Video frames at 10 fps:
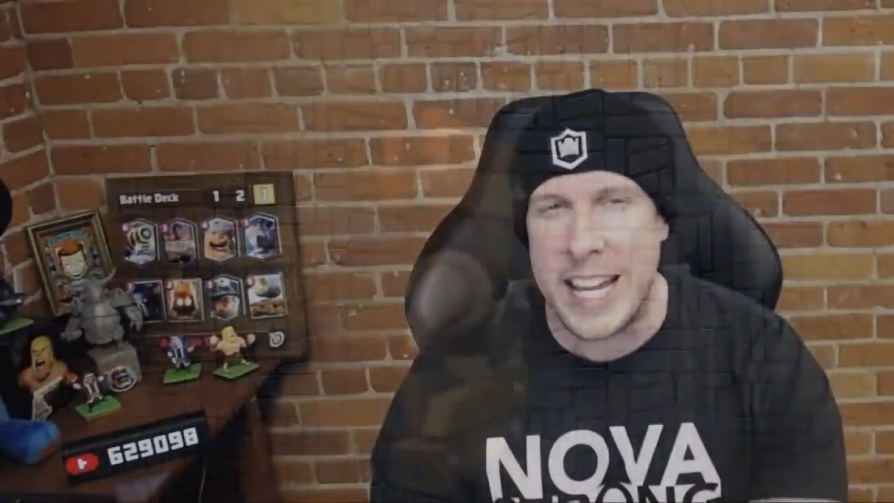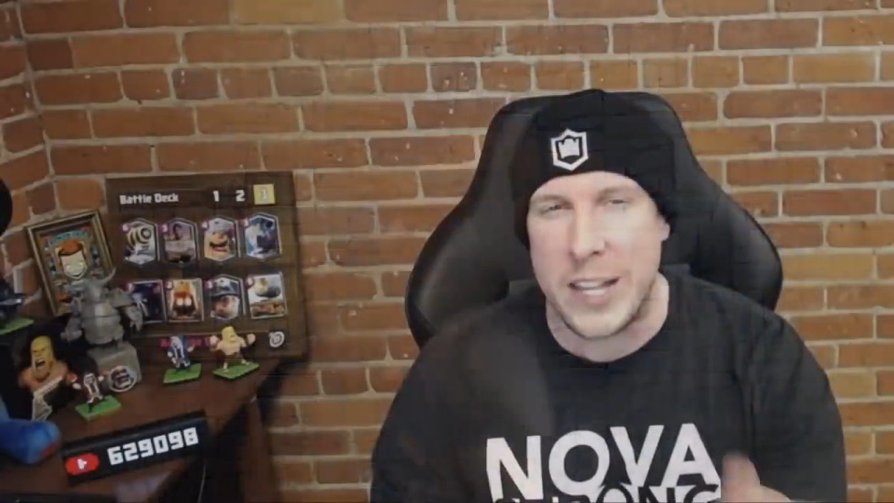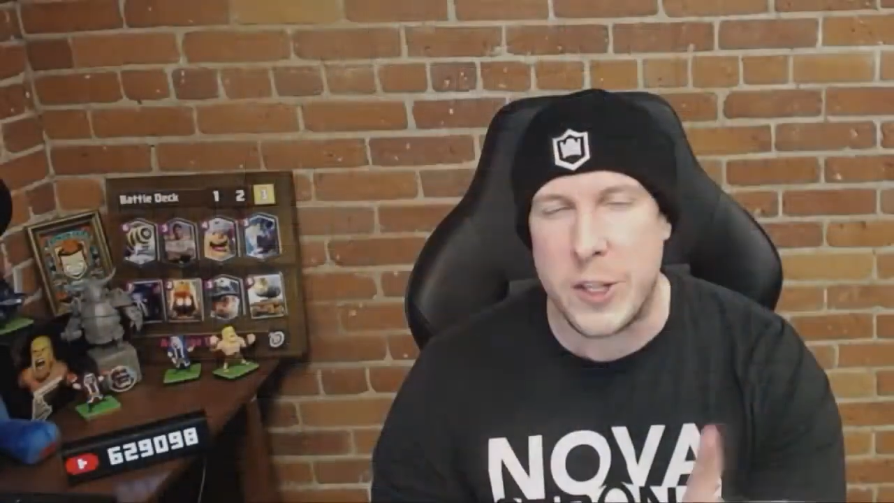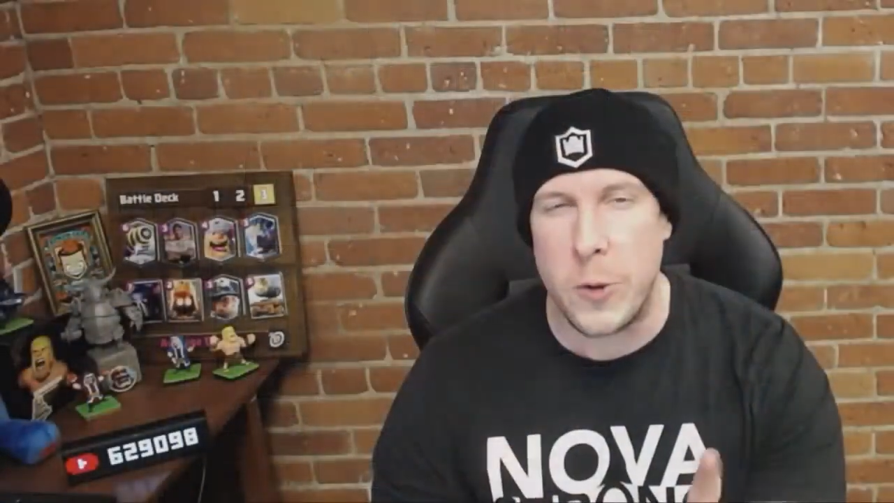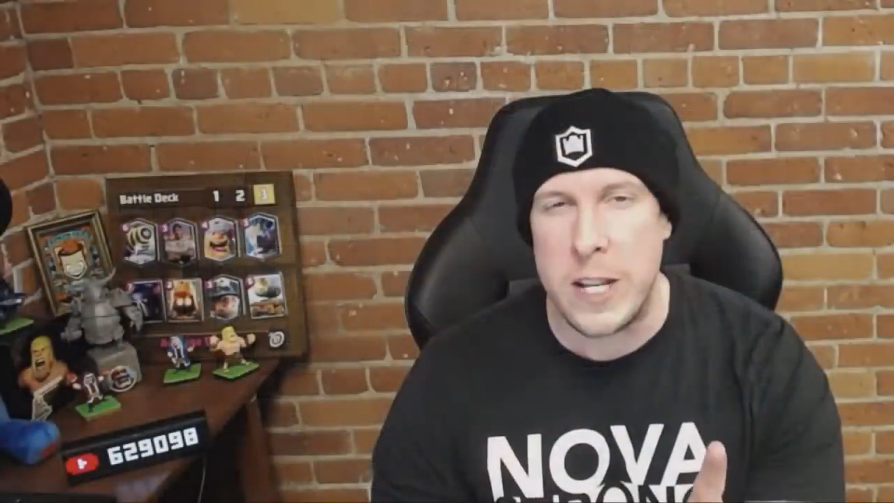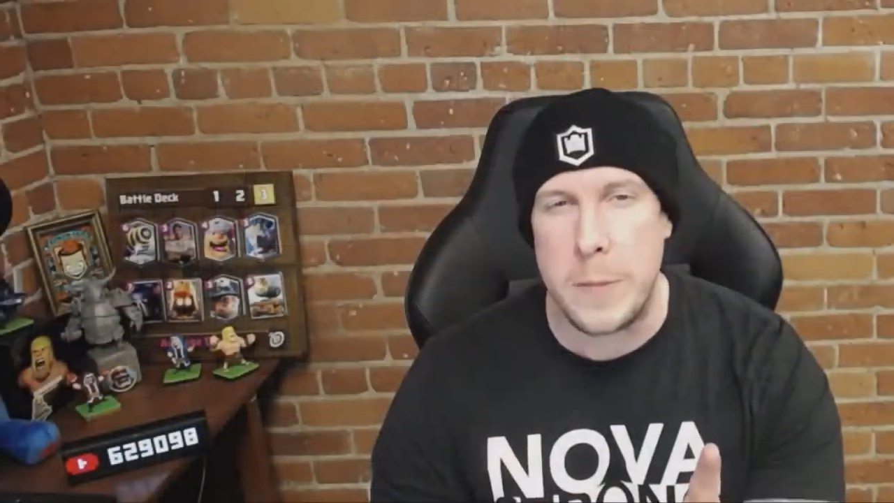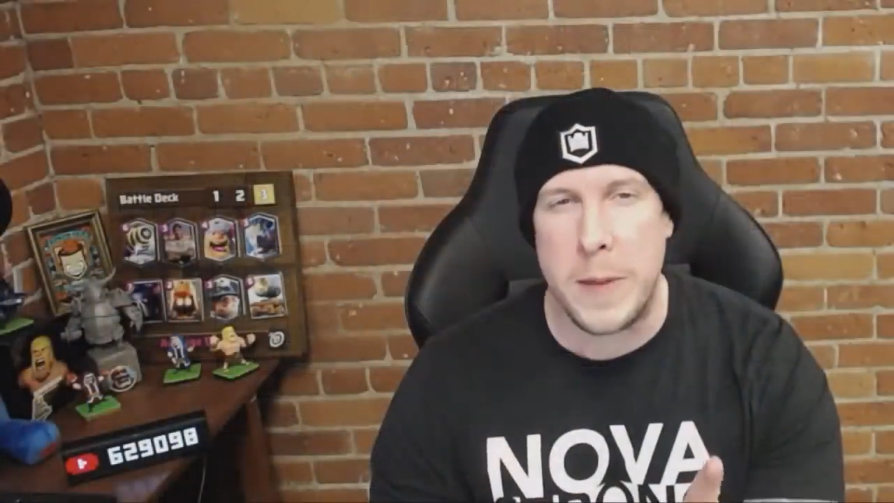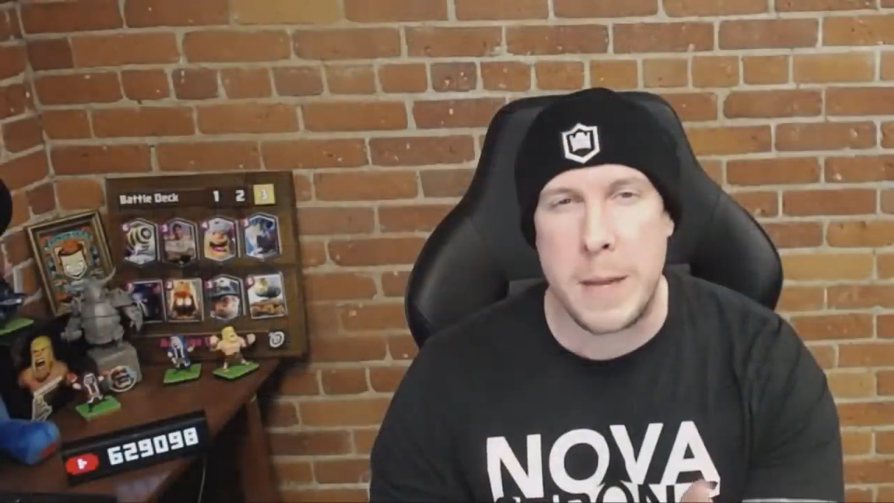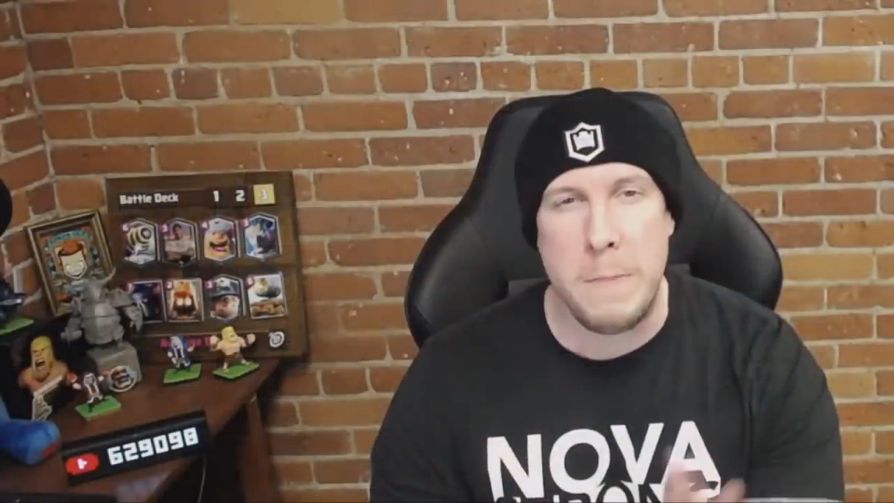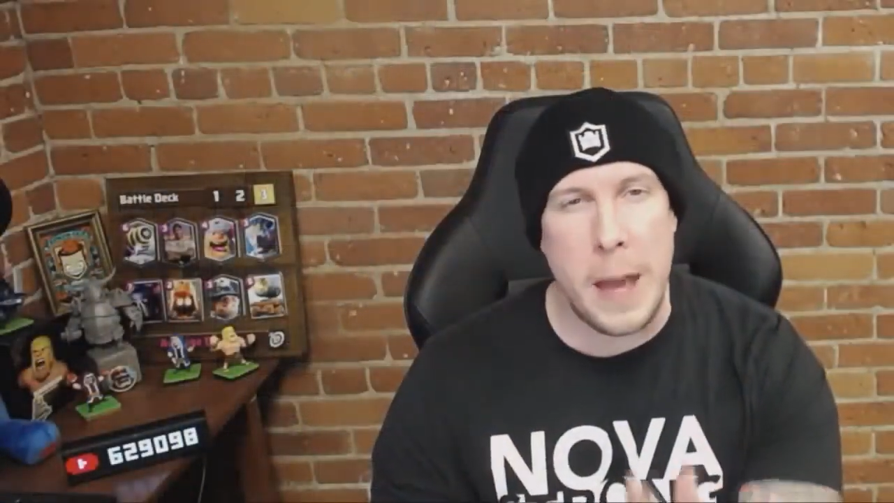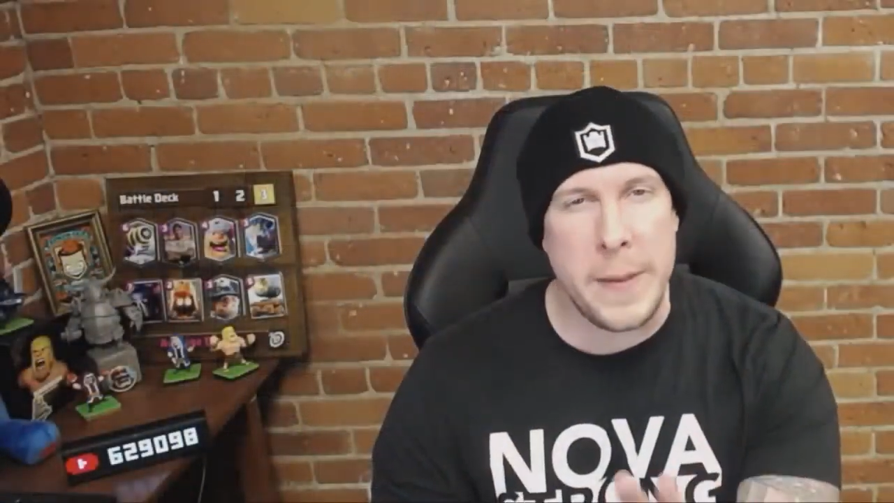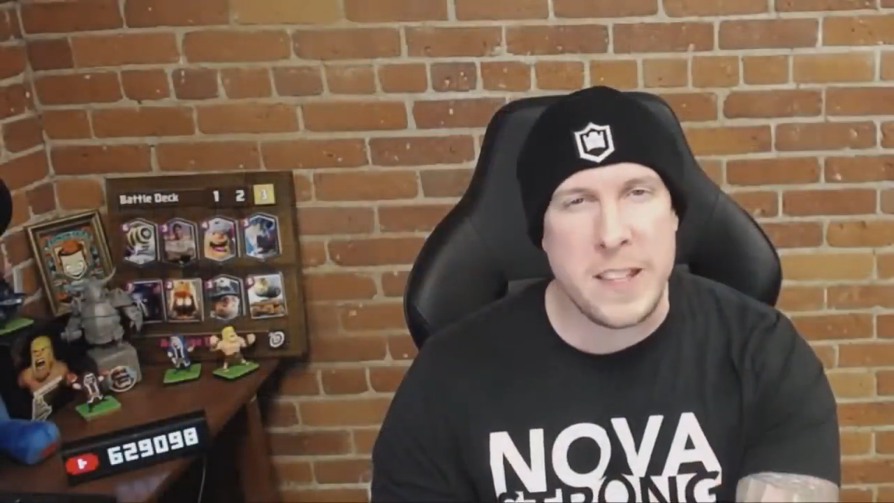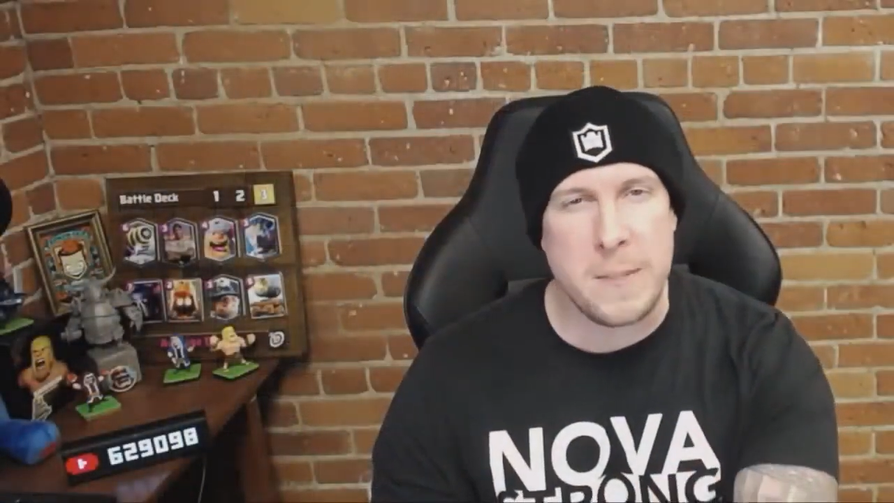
is going to be maybe a